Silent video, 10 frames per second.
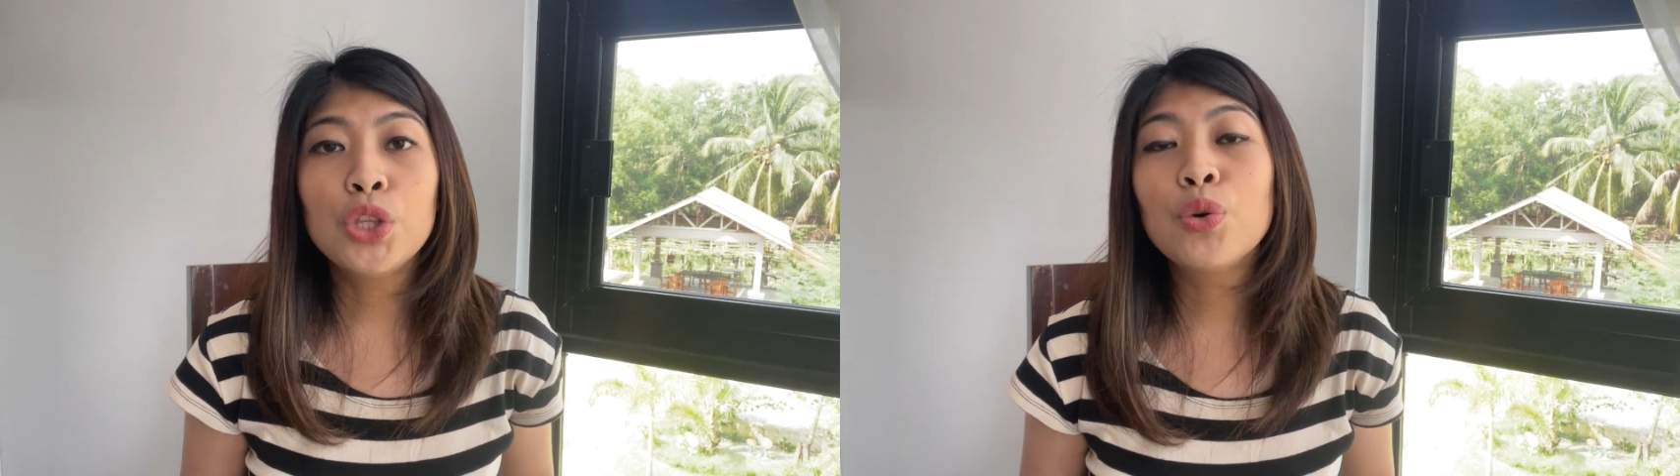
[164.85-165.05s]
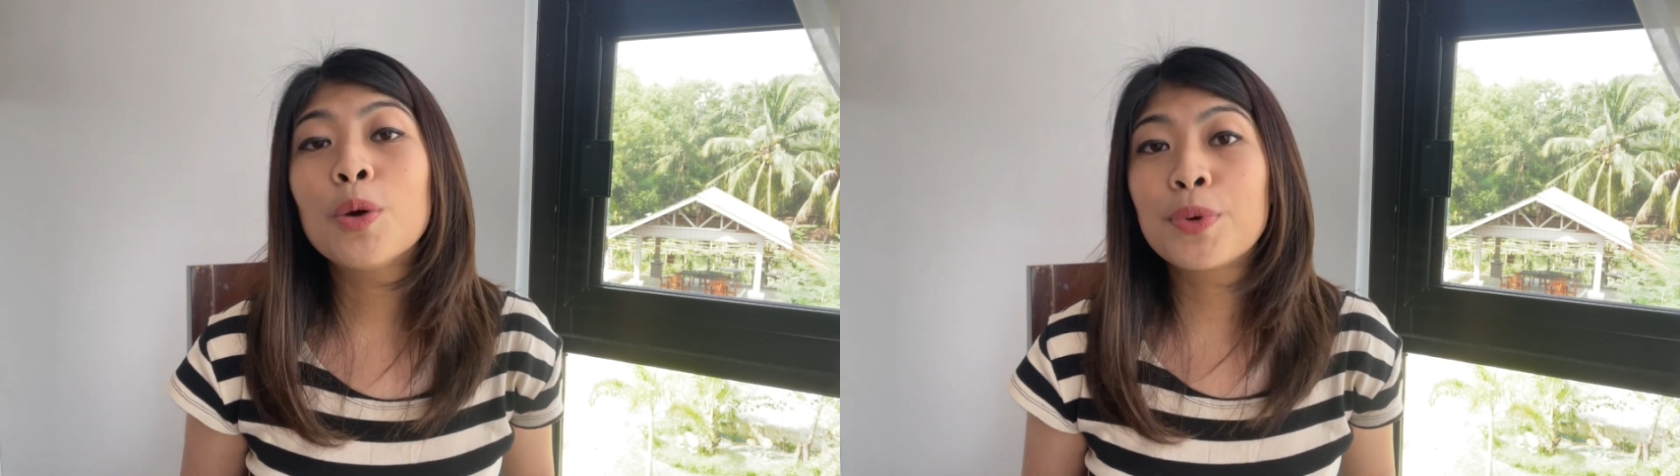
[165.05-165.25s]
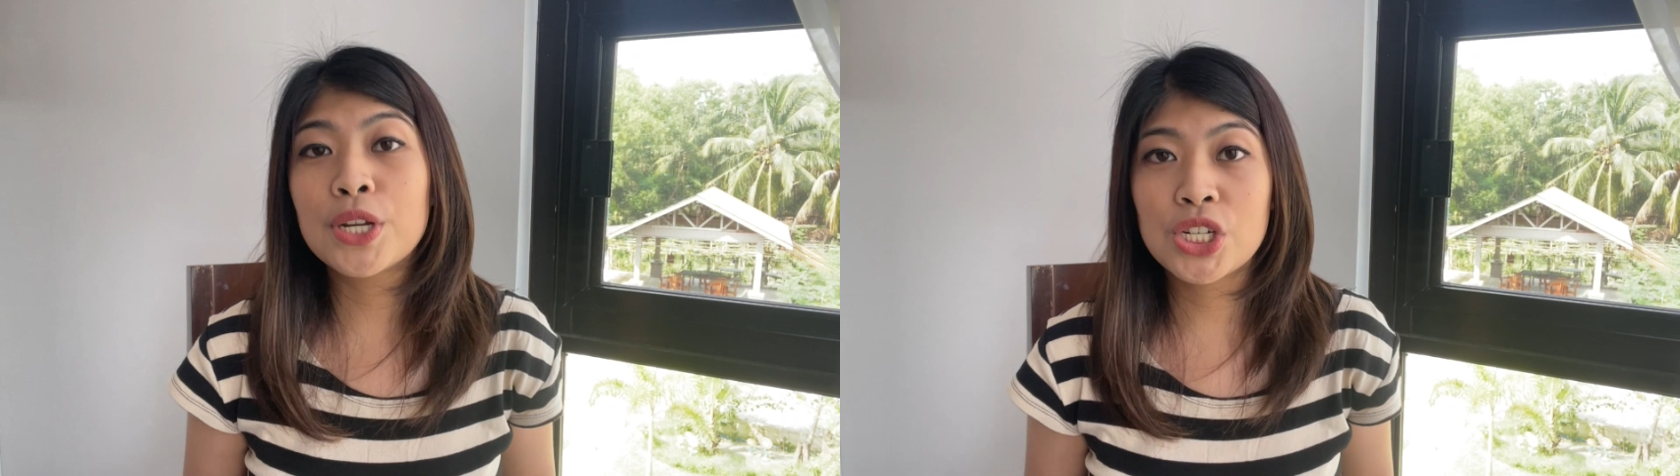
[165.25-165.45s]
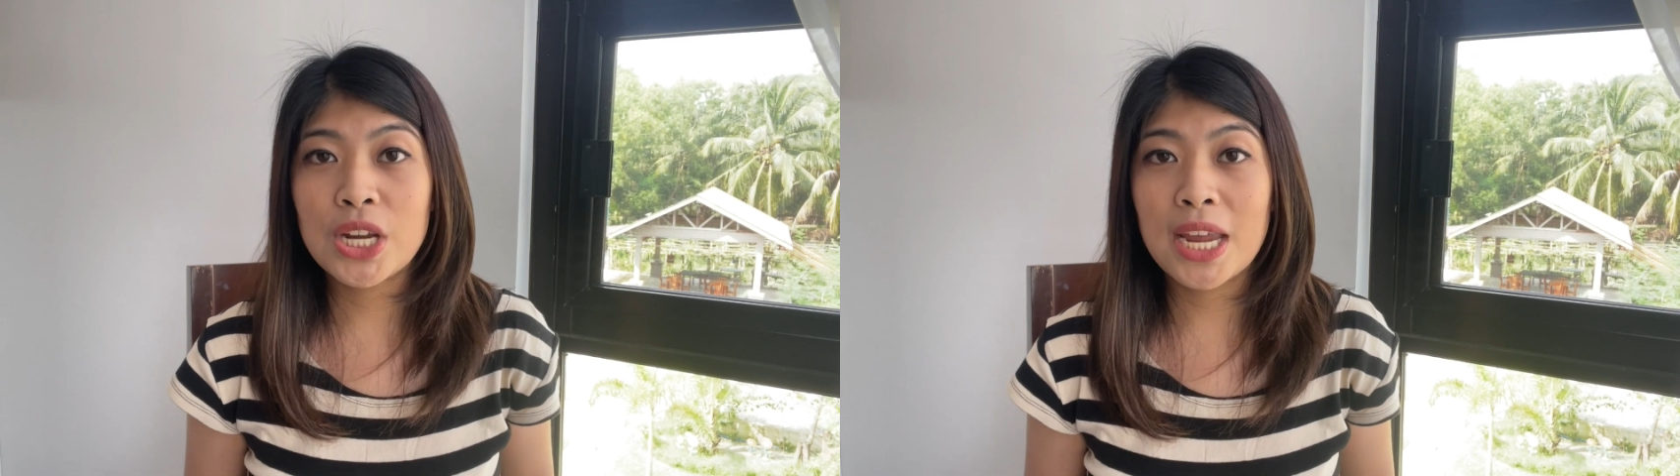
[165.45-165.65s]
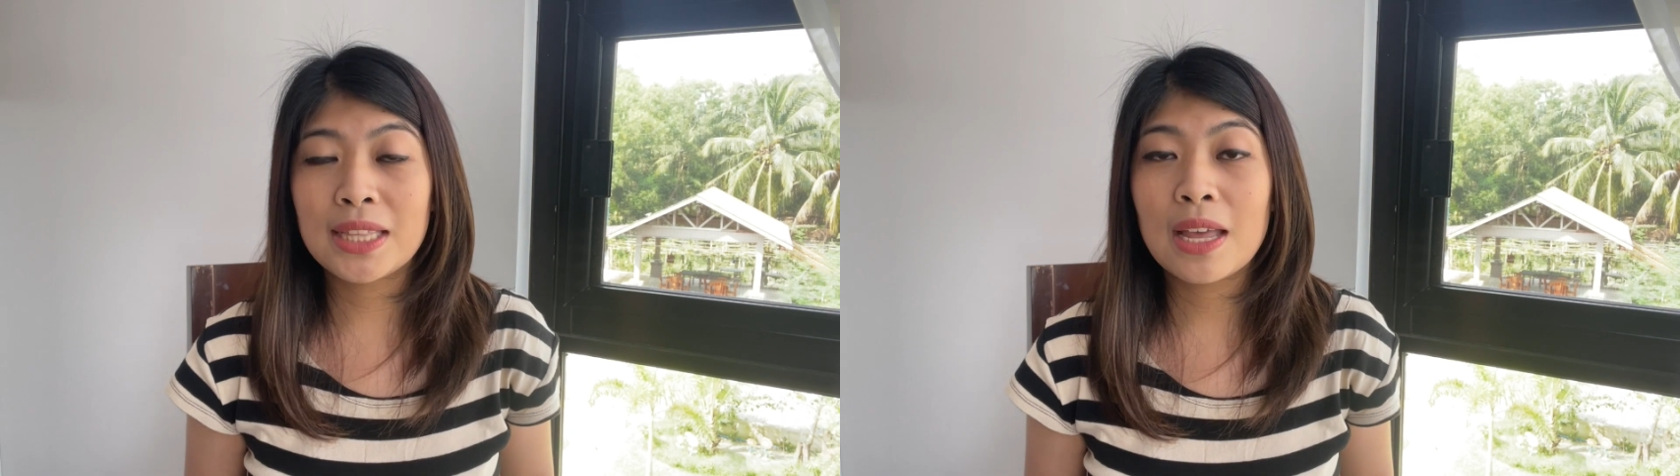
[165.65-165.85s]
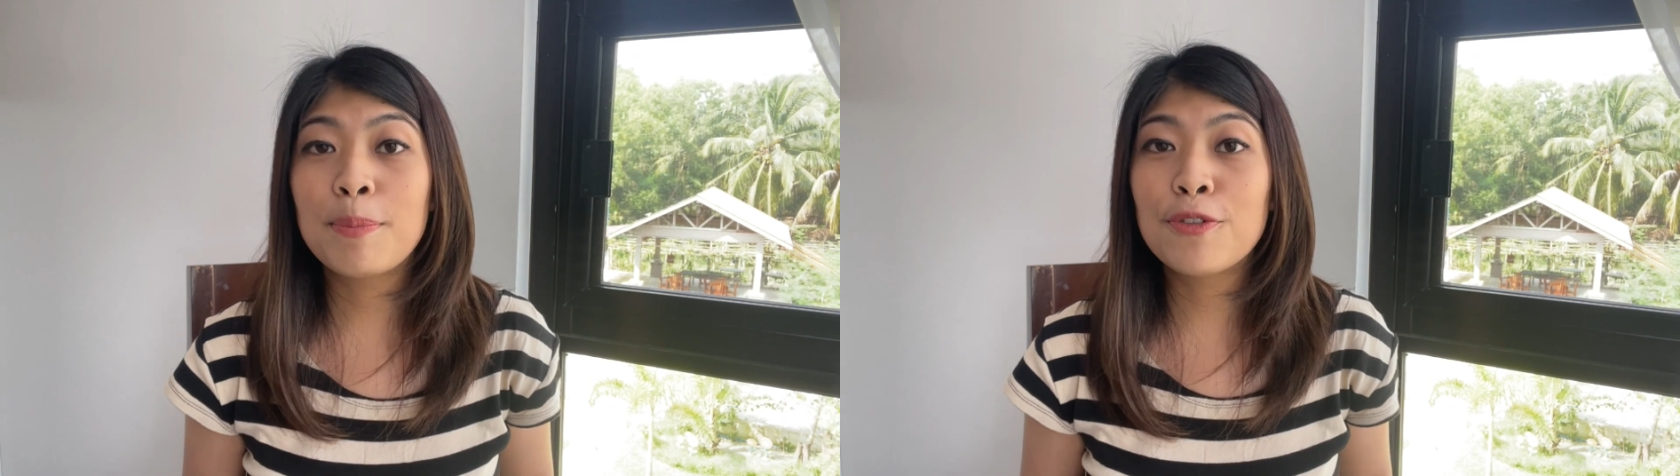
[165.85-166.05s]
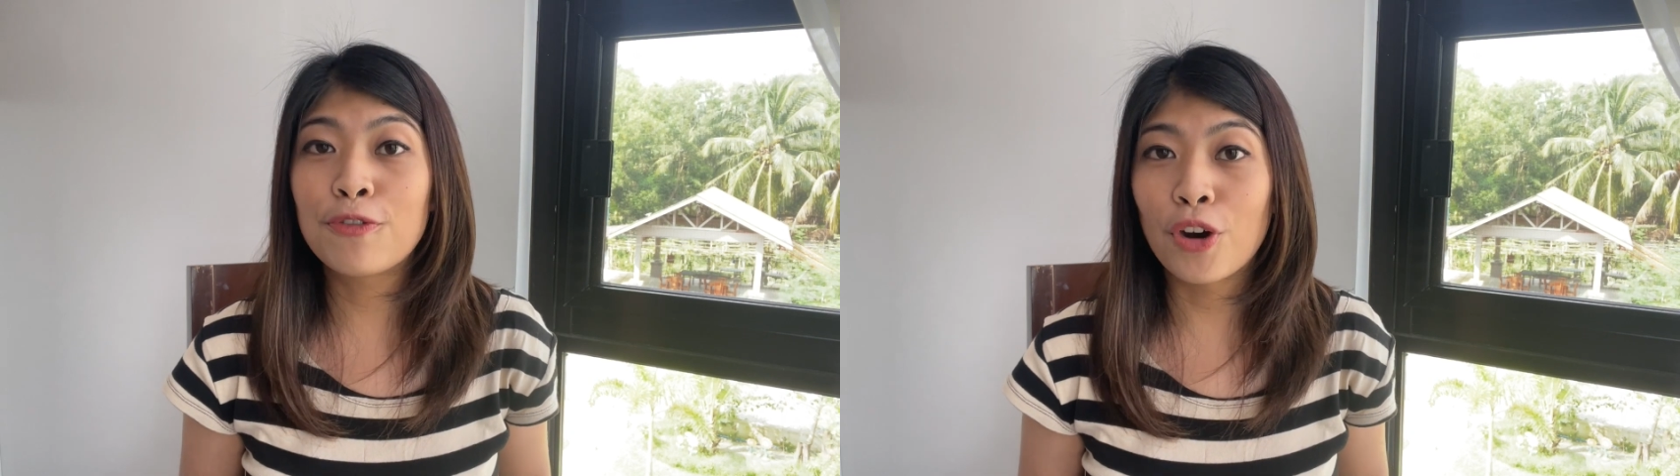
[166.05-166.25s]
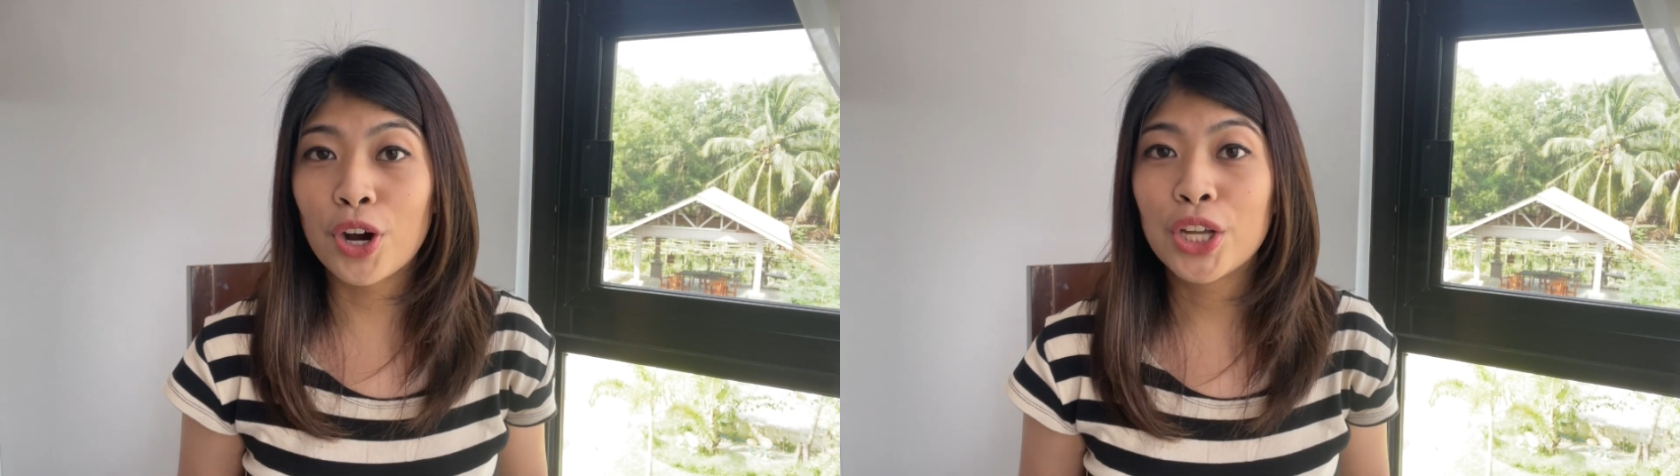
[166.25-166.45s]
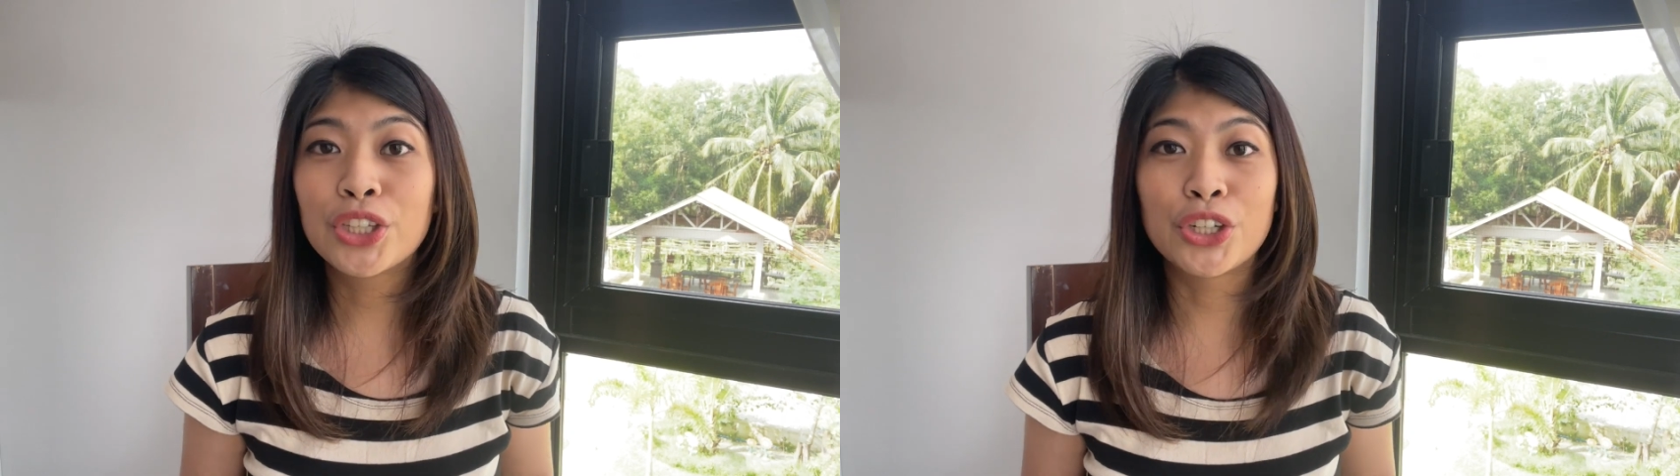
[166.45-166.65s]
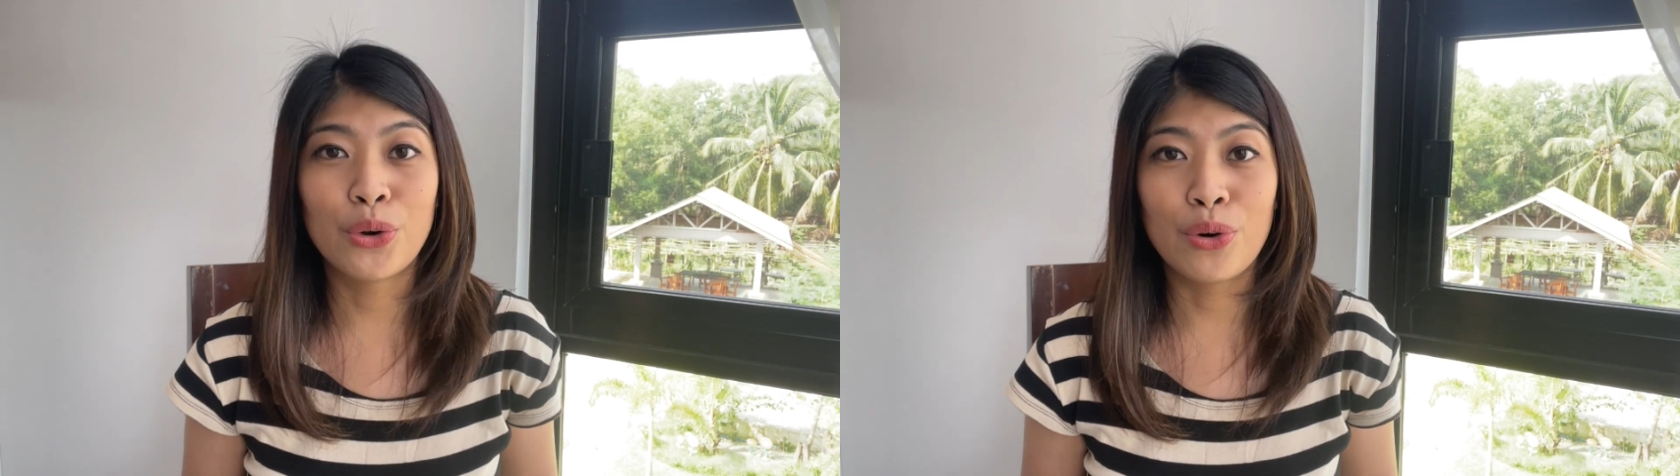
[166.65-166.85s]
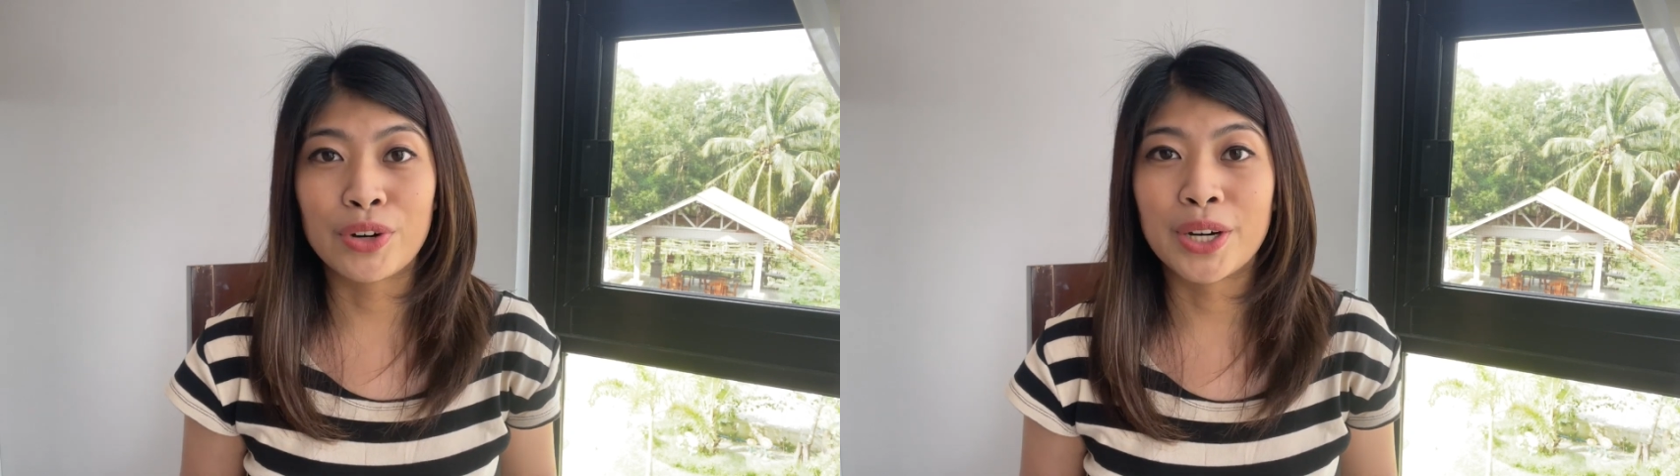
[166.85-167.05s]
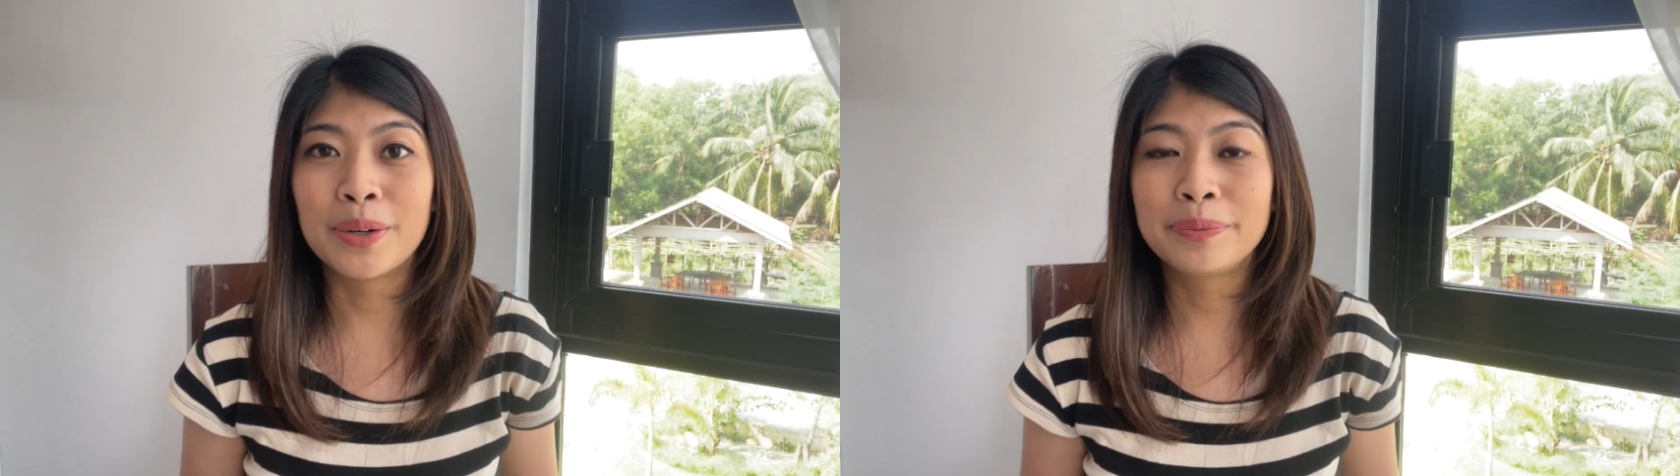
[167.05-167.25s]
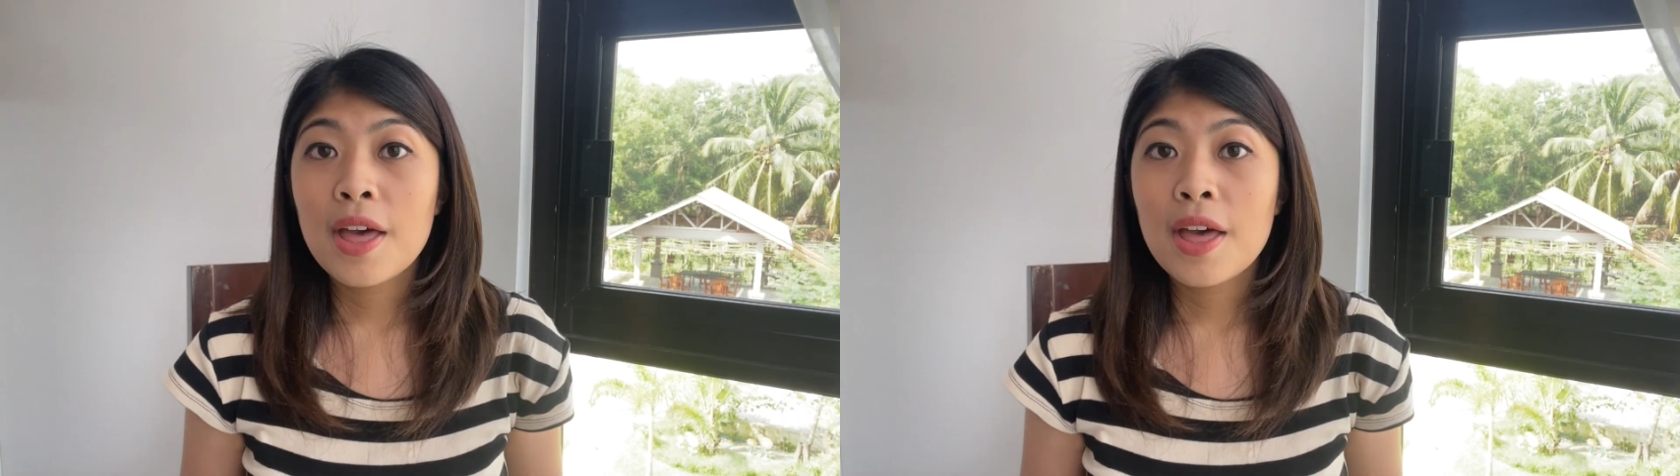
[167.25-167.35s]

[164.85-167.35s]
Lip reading: to appreciate before turnover.